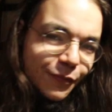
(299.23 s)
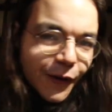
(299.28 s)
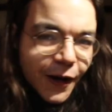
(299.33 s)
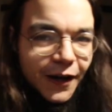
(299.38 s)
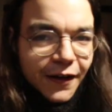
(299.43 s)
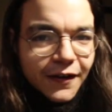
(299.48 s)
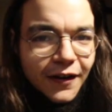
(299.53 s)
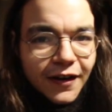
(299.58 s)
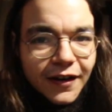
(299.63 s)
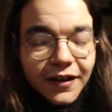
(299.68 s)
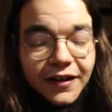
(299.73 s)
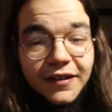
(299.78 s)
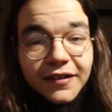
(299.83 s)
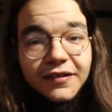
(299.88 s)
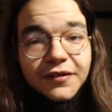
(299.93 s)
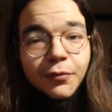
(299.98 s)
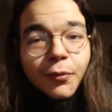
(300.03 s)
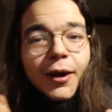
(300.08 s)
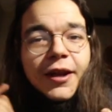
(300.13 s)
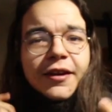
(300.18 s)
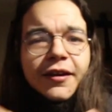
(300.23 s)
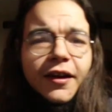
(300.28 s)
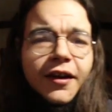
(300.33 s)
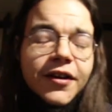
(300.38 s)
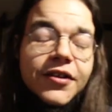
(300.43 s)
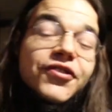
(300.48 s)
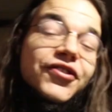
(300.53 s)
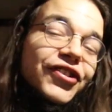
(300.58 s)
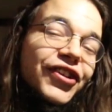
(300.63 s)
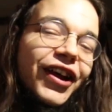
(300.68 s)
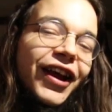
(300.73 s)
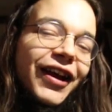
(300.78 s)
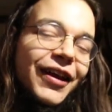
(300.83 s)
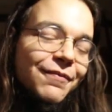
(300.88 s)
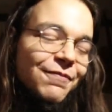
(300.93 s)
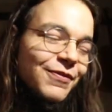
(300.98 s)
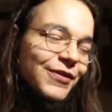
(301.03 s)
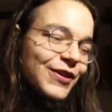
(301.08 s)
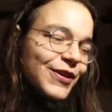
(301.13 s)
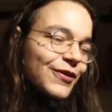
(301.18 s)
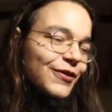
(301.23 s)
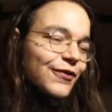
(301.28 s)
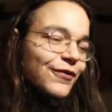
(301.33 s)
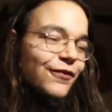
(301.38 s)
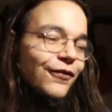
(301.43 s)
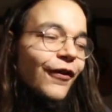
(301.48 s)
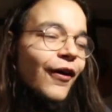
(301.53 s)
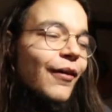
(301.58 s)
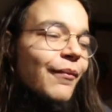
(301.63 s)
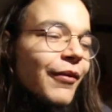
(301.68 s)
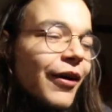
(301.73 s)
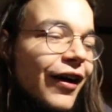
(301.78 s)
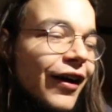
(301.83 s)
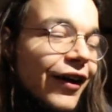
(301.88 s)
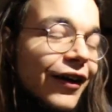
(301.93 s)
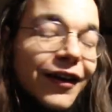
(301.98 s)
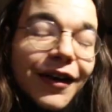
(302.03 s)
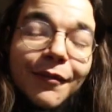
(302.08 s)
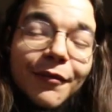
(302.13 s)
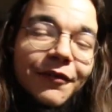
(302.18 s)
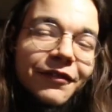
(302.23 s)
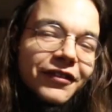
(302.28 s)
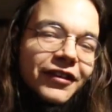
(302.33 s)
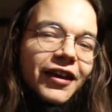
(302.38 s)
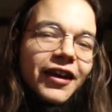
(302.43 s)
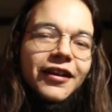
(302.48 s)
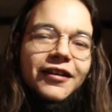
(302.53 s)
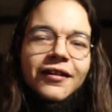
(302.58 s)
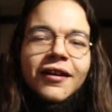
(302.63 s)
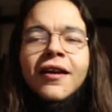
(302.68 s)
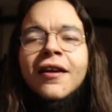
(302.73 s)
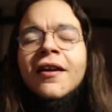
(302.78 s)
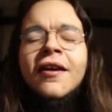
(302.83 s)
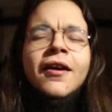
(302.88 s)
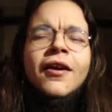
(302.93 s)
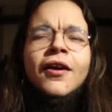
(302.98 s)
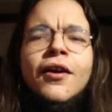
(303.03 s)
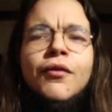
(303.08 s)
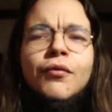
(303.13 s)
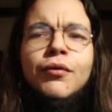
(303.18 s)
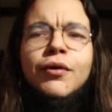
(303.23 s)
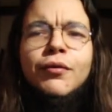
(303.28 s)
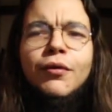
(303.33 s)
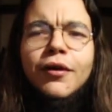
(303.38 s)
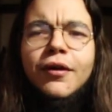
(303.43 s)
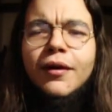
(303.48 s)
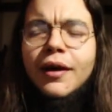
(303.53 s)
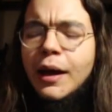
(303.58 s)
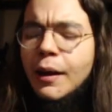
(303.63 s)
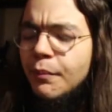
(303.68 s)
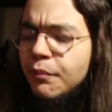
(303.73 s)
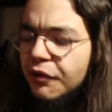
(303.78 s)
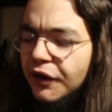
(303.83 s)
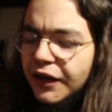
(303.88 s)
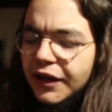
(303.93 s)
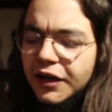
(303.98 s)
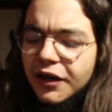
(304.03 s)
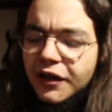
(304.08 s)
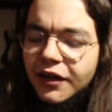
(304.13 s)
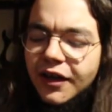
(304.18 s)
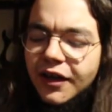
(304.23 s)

mind is when Jay puke from a game of skate. We were playing a